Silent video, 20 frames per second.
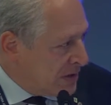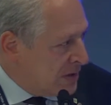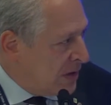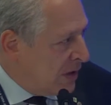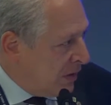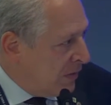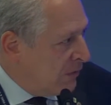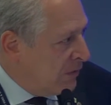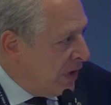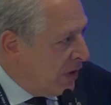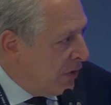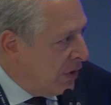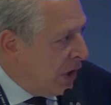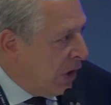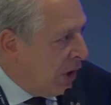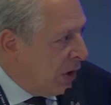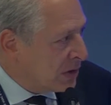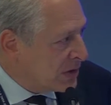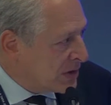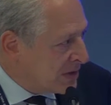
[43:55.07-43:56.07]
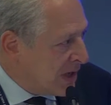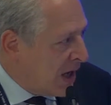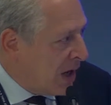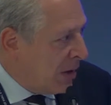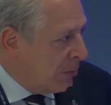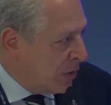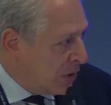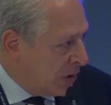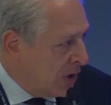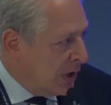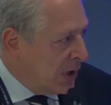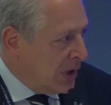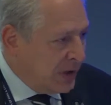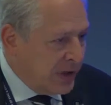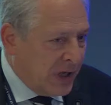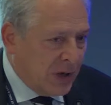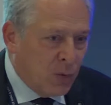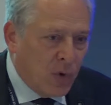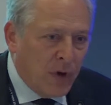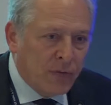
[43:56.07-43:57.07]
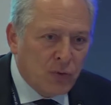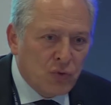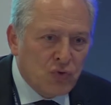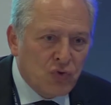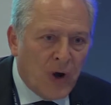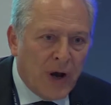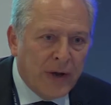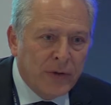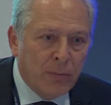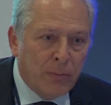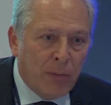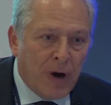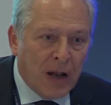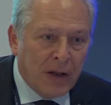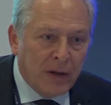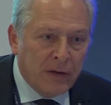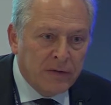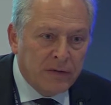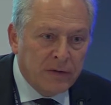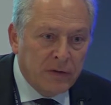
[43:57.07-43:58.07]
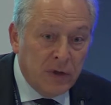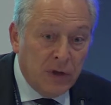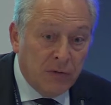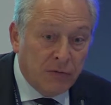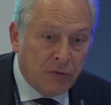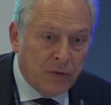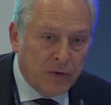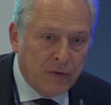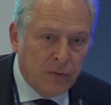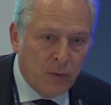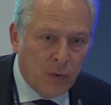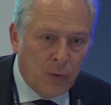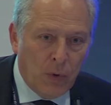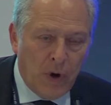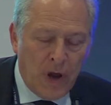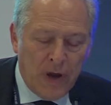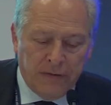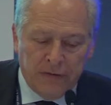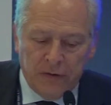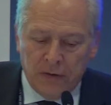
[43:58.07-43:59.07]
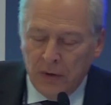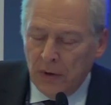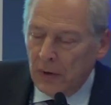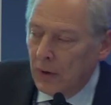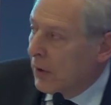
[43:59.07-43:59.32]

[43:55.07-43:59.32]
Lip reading: a very hot summer, and then we have to try to balance different requests.